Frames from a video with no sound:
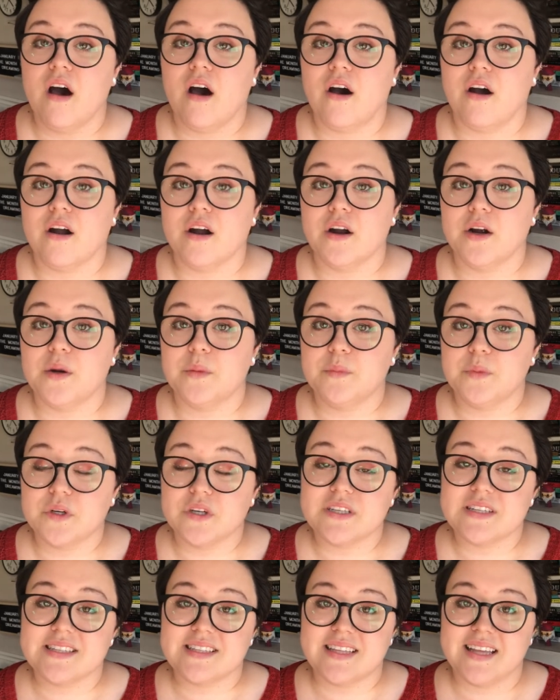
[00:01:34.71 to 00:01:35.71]
are
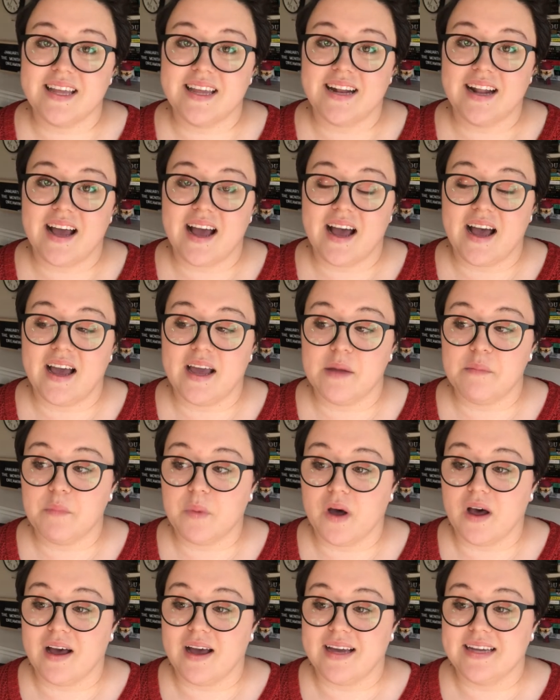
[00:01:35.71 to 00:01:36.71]
books that I
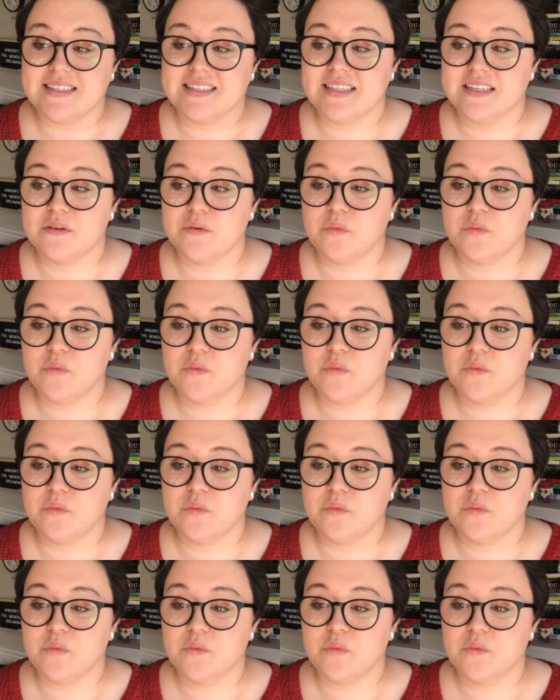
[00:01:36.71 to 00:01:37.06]
bought